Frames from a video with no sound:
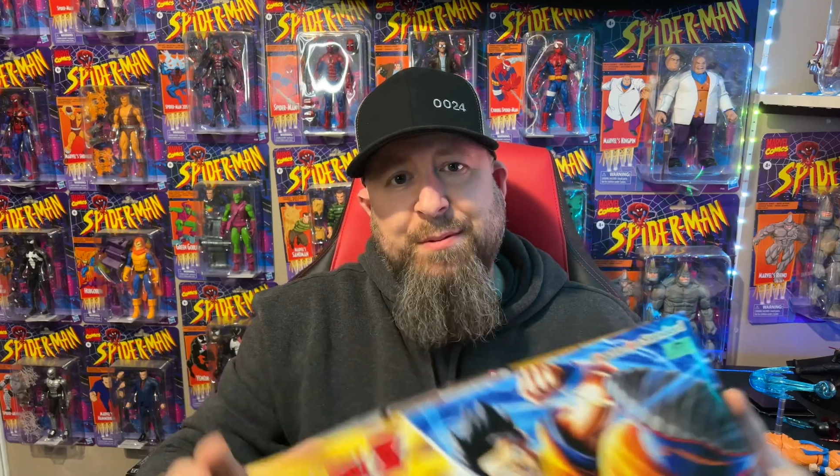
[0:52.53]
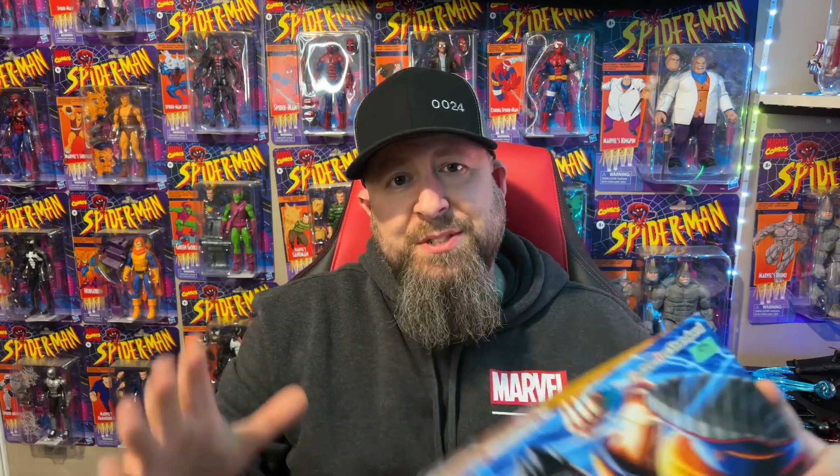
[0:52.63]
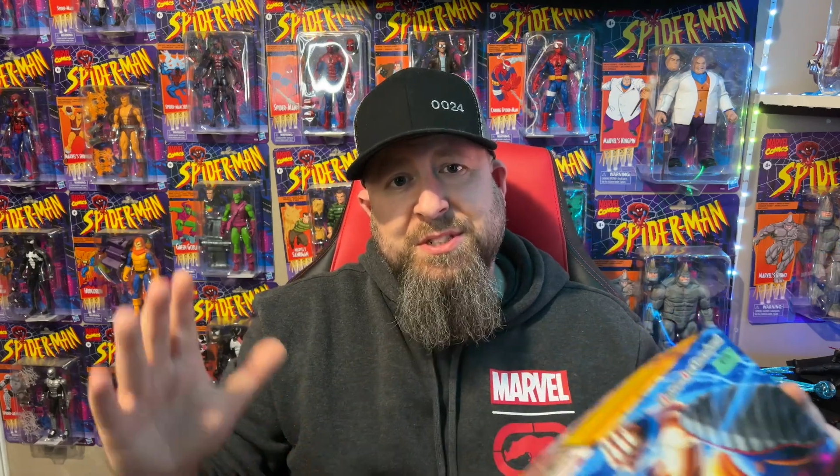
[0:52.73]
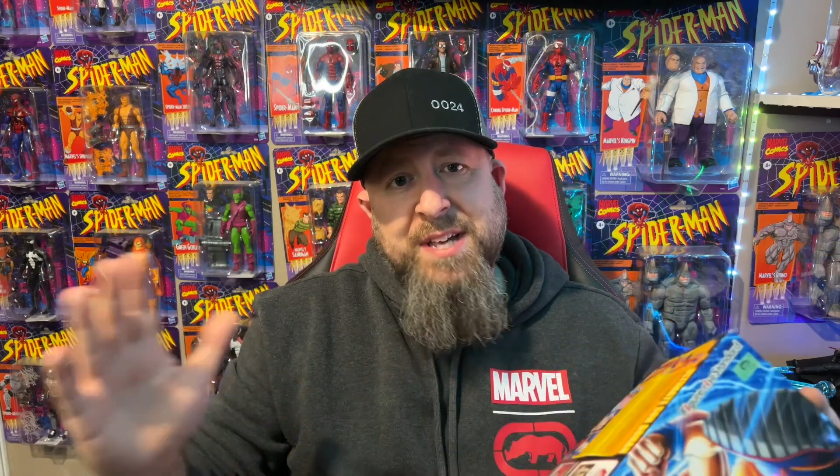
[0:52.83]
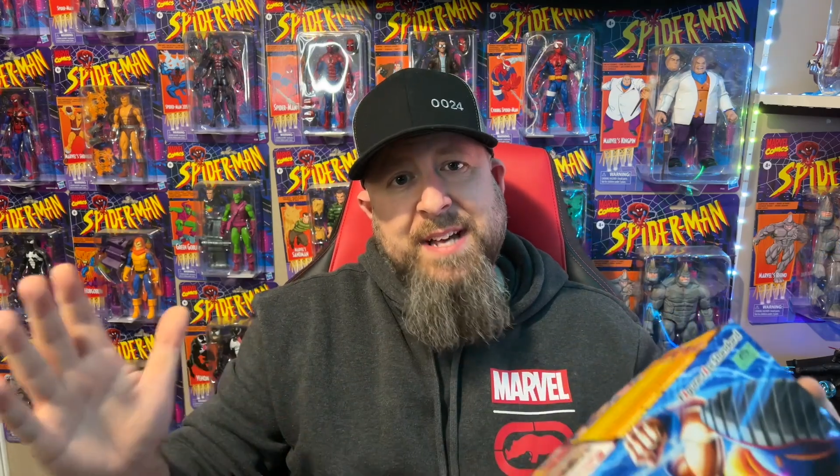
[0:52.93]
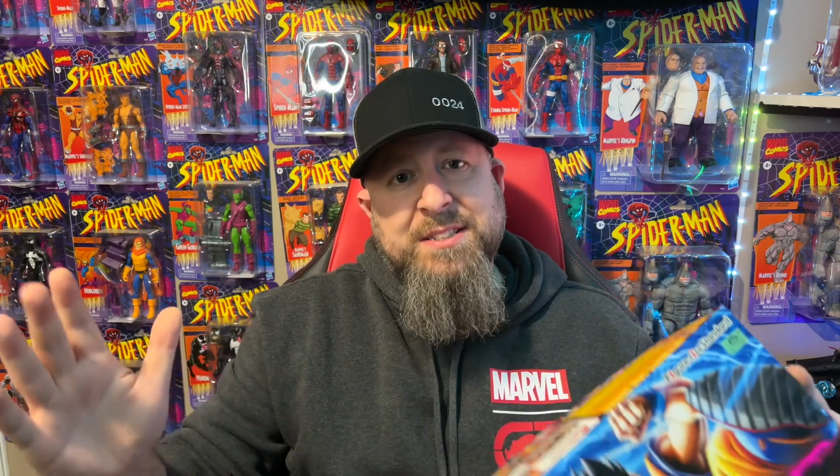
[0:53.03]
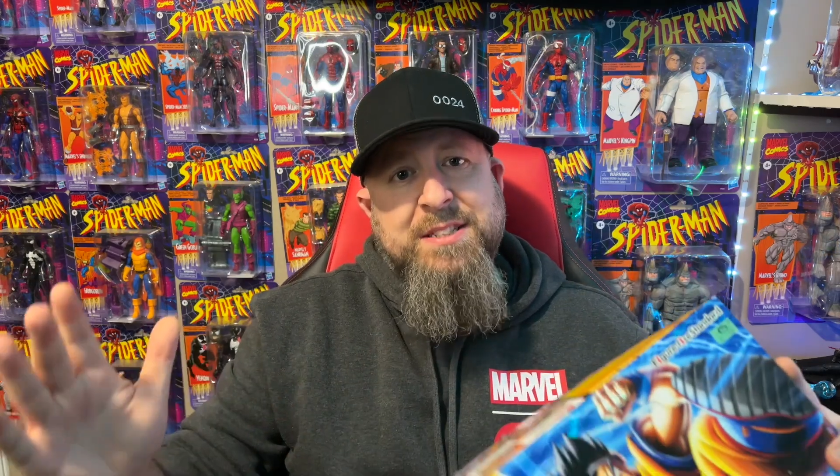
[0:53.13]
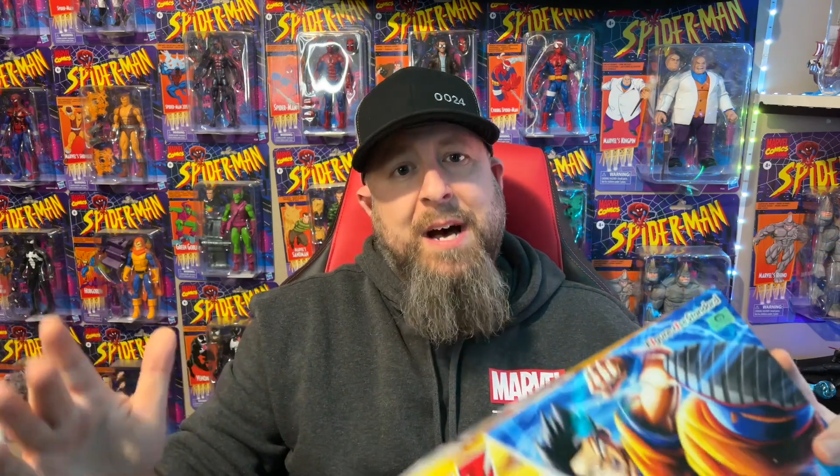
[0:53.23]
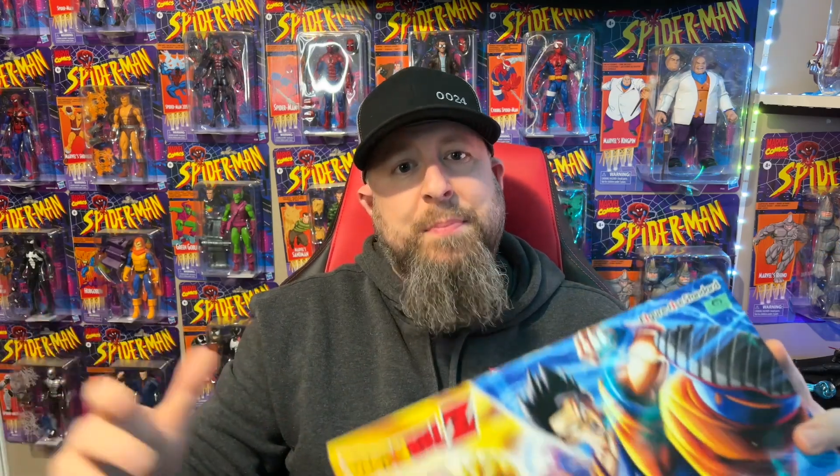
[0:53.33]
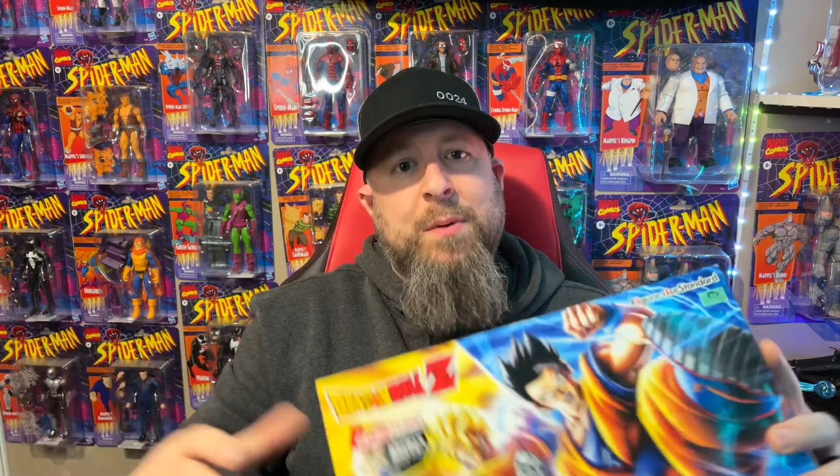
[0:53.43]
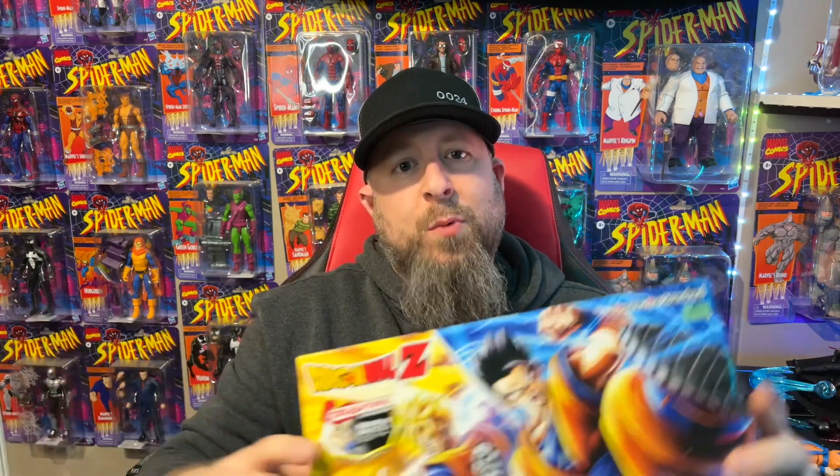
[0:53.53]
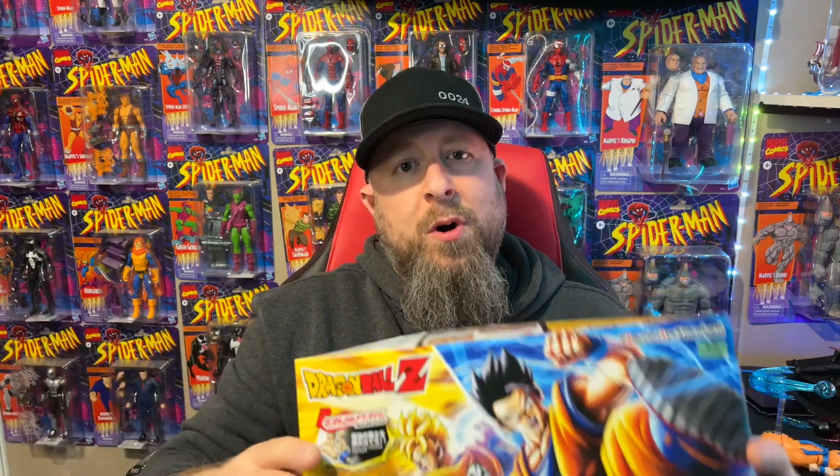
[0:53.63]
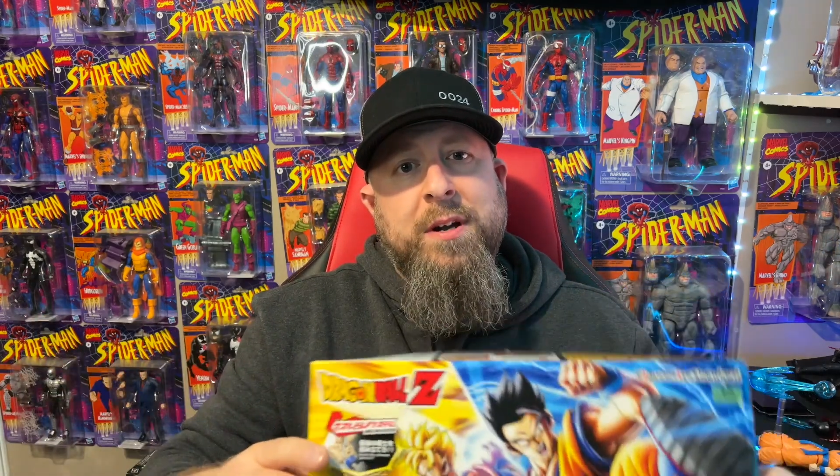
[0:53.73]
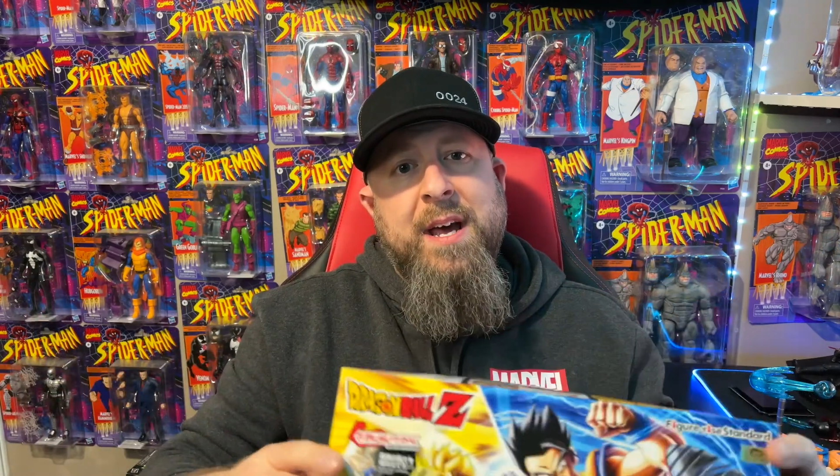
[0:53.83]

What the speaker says: we just can't stop at one,